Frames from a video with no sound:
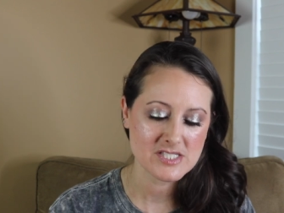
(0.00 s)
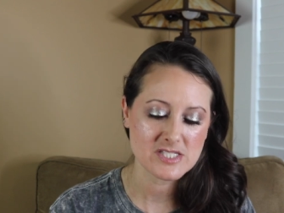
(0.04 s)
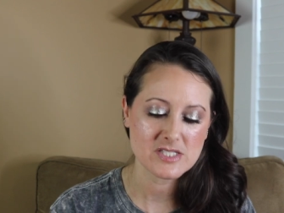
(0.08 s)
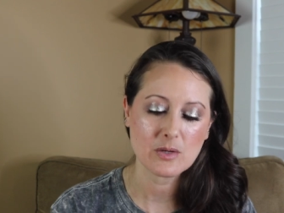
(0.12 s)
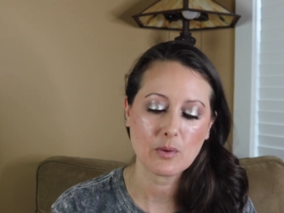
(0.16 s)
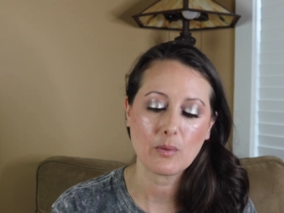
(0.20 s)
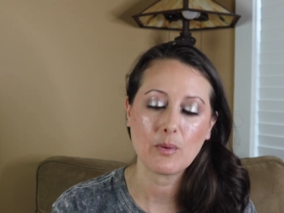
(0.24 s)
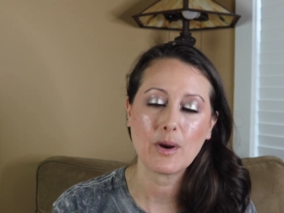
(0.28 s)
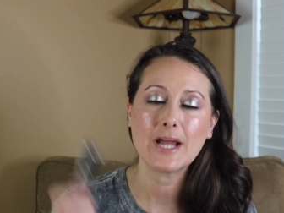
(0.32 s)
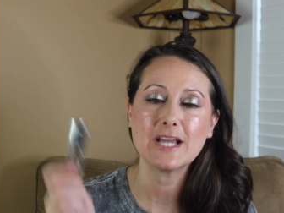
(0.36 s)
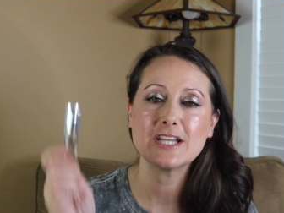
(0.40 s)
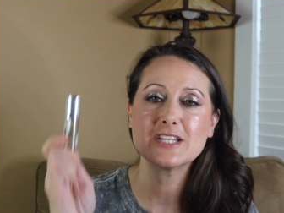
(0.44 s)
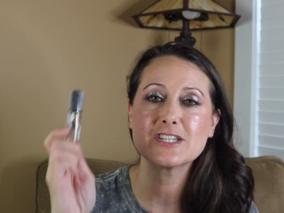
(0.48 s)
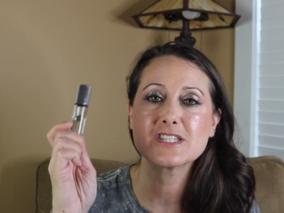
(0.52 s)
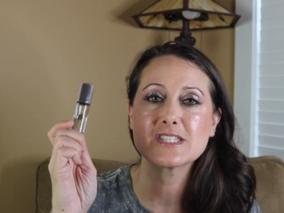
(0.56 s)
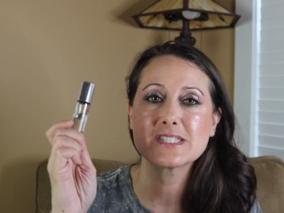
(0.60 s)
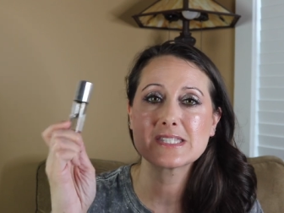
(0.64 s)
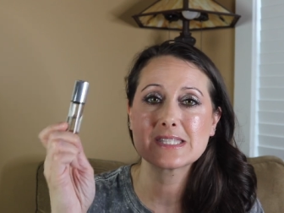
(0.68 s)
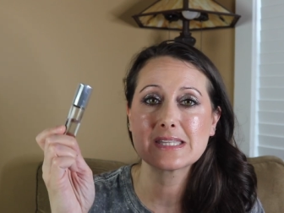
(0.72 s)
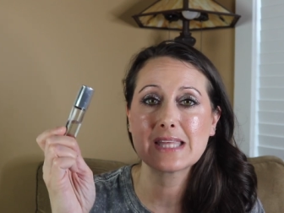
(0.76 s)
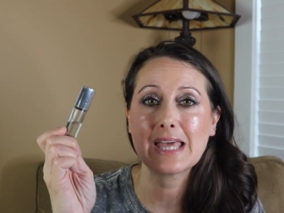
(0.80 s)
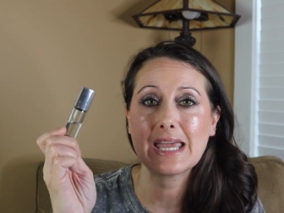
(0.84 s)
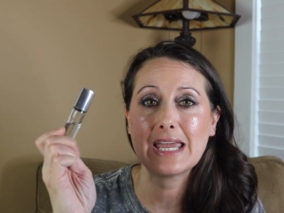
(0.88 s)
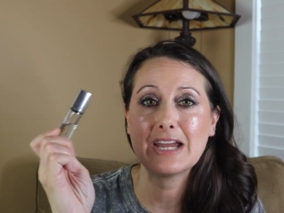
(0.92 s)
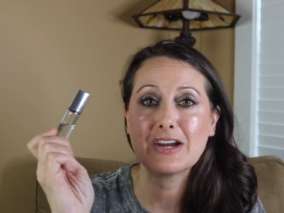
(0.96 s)
So I
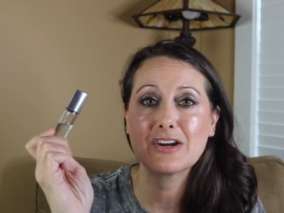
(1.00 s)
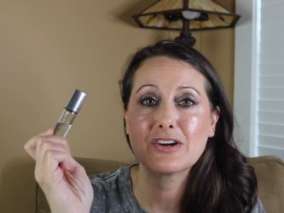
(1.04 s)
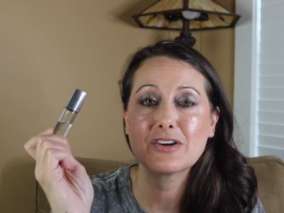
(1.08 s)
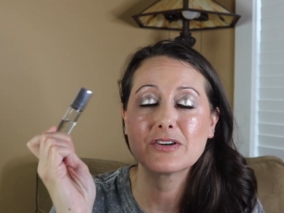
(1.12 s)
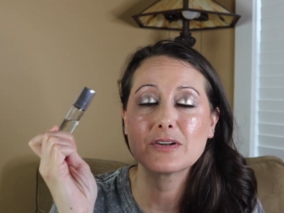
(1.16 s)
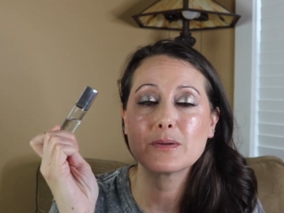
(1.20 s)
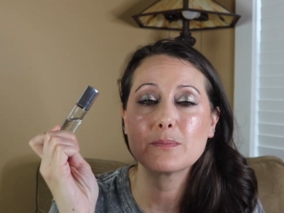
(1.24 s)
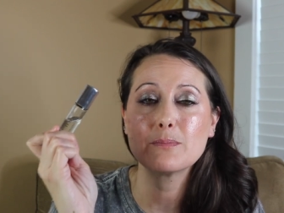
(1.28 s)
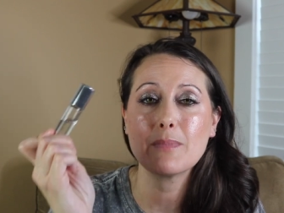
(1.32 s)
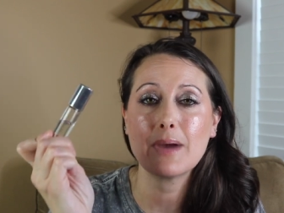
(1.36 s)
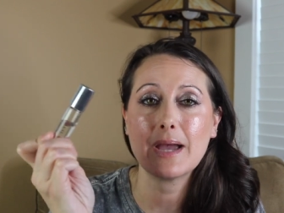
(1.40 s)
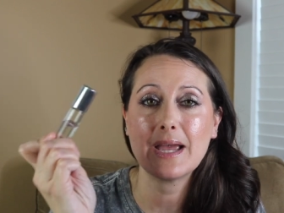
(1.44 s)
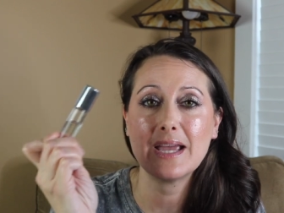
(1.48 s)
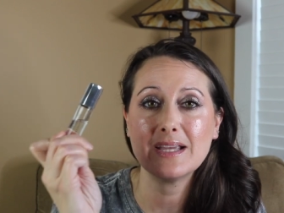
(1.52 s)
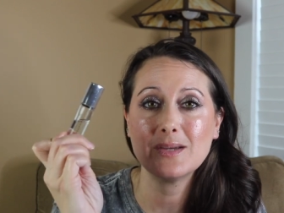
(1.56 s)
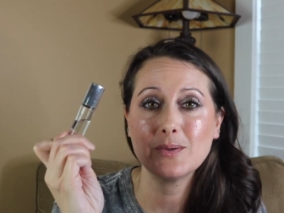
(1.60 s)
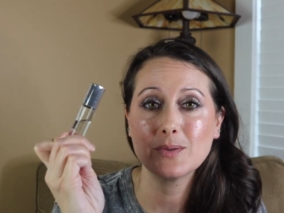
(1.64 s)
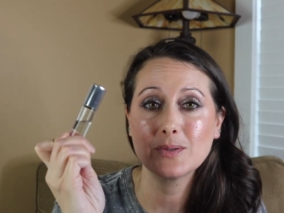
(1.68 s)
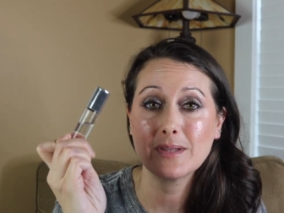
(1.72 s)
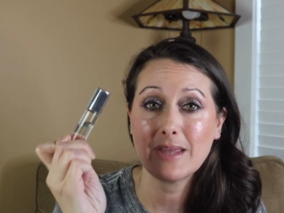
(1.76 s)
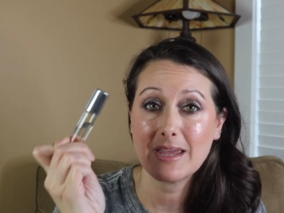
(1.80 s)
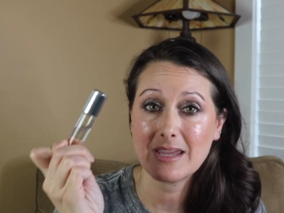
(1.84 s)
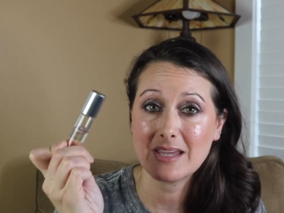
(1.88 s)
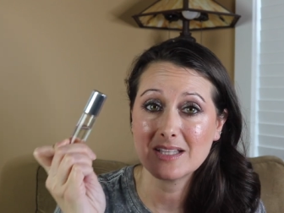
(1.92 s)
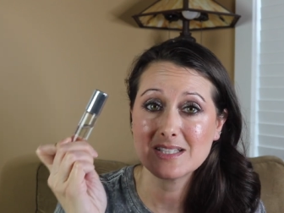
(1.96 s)
just layered my
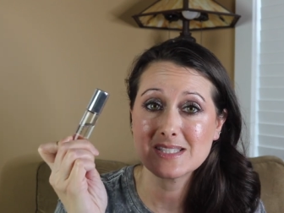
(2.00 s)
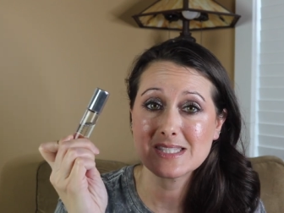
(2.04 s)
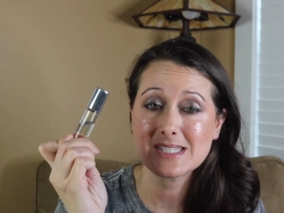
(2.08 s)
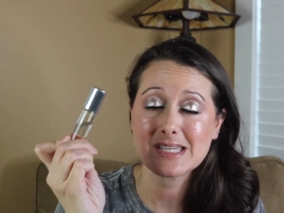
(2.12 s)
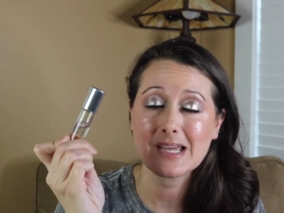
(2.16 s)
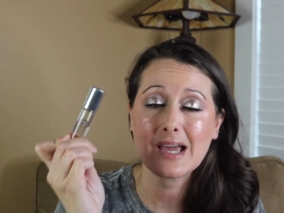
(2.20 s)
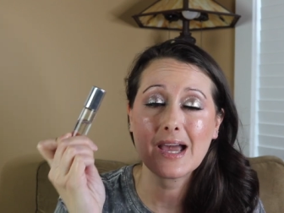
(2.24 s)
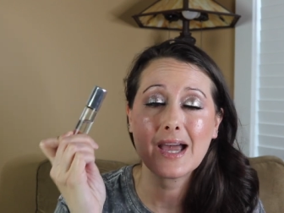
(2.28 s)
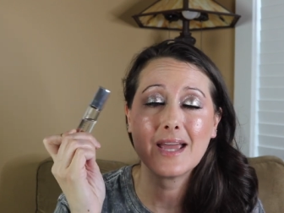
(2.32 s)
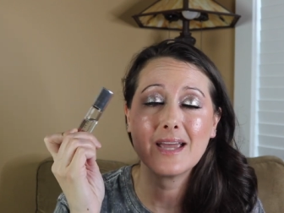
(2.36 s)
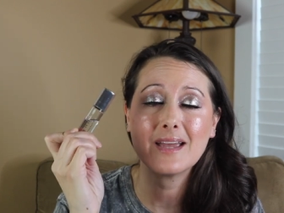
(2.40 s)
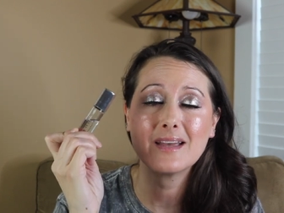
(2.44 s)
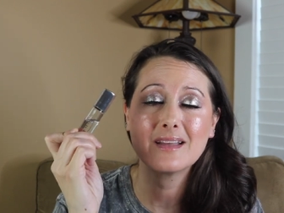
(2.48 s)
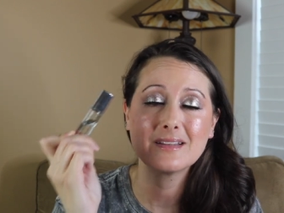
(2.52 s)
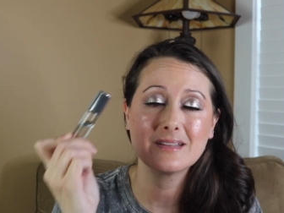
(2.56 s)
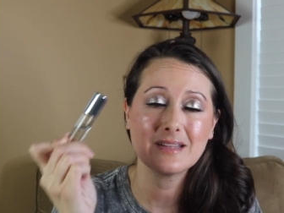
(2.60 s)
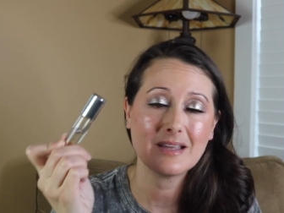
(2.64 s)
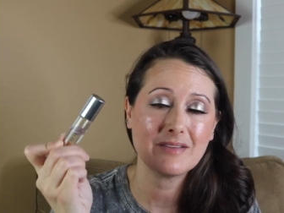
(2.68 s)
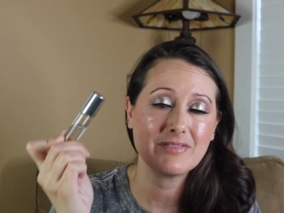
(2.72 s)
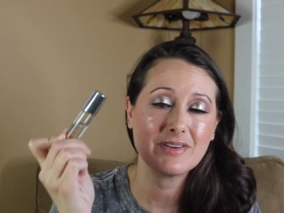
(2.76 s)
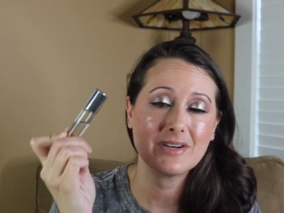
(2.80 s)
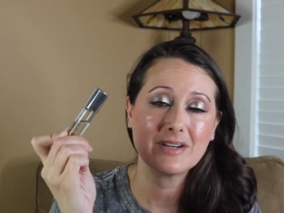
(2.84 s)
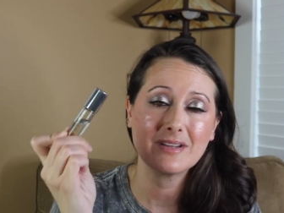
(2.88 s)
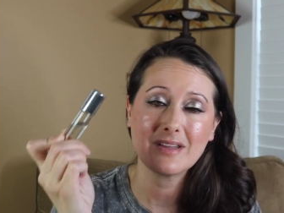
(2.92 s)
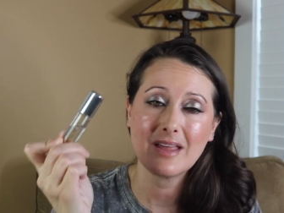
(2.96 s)
Lake and Skye
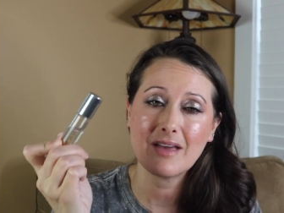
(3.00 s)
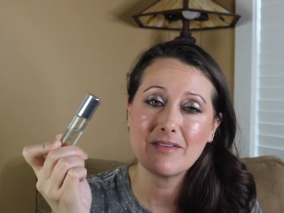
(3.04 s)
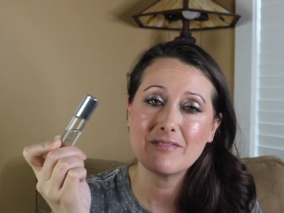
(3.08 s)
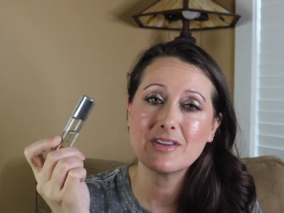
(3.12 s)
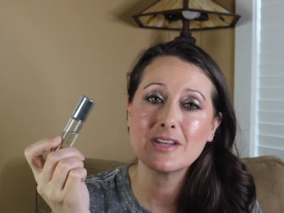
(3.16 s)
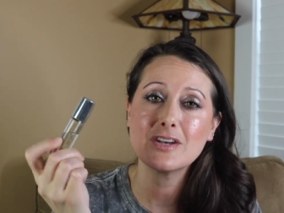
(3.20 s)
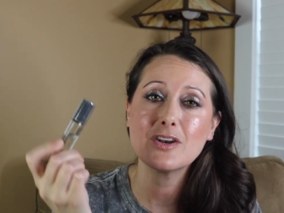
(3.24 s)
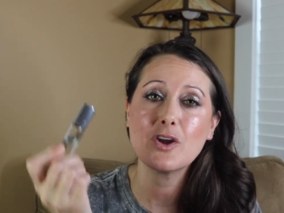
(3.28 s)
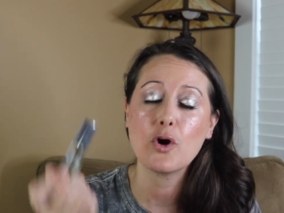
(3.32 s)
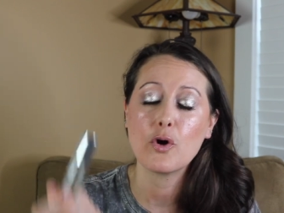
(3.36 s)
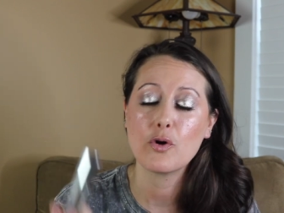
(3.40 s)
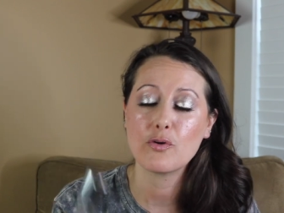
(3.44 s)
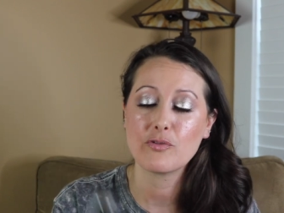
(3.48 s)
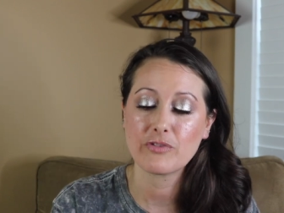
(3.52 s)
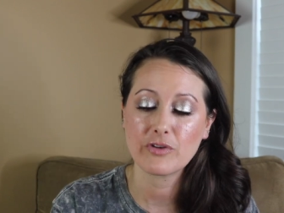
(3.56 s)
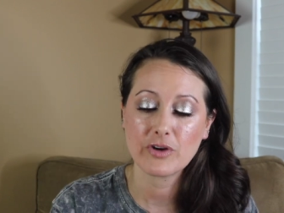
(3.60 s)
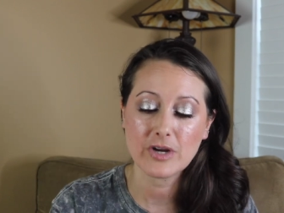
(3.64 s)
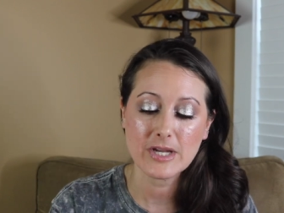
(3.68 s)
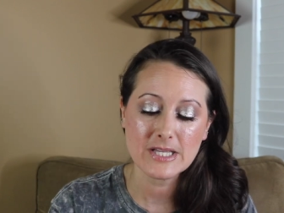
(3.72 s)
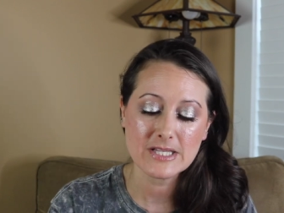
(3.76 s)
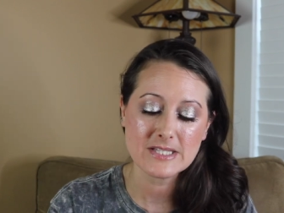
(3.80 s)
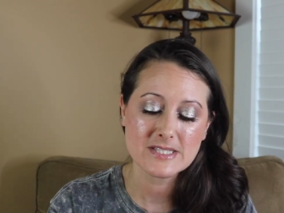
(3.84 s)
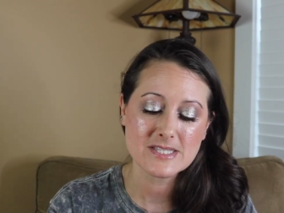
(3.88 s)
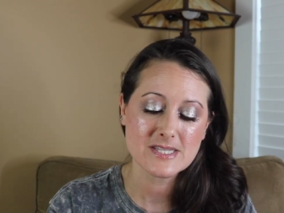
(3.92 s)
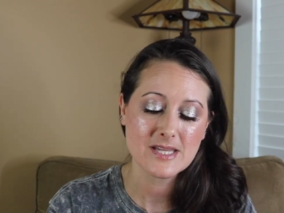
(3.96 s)
1111 over
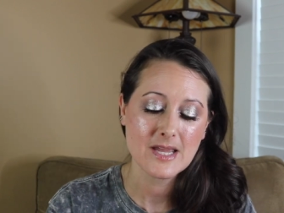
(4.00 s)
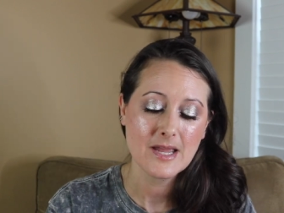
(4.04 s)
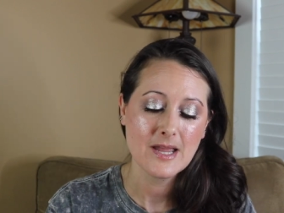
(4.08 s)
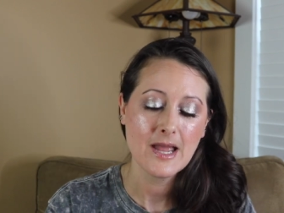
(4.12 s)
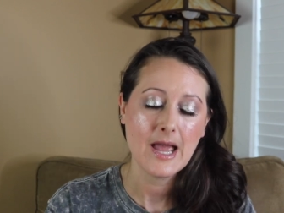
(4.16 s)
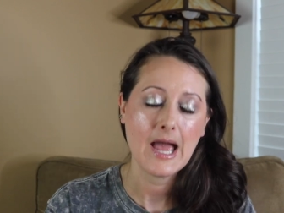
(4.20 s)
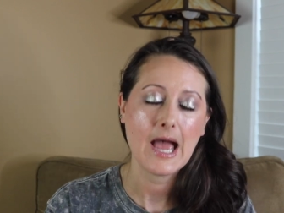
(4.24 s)
it.